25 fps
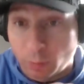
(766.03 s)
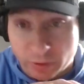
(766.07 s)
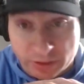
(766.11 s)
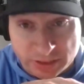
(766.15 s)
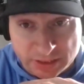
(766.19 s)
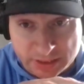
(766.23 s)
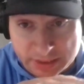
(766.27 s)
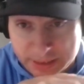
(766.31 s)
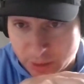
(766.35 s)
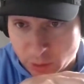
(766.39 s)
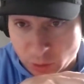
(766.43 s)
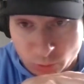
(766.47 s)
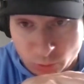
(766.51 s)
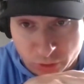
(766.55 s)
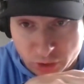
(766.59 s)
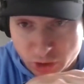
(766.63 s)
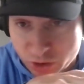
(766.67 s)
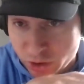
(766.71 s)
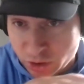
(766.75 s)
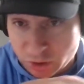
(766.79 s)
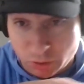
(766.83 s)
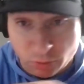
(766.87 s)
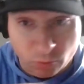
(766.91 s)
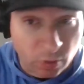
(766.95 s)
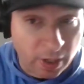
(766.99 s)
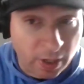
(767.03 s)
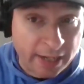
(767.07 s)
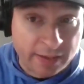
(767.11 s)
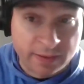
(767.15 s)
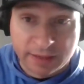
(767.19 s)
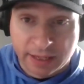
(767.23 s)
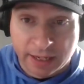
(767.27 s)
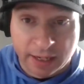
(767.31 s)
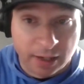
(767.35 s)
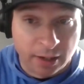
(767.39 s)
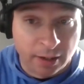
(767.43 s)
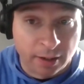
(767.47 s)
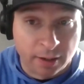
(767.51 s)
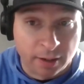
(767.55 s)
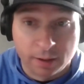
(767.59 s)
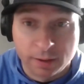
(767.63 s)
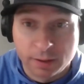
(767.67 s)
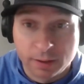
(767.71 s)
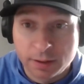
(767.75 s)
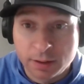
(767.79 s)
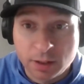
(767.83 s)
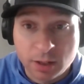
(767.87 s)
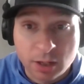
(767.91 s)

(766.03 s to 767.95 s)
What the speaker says: We stood right there.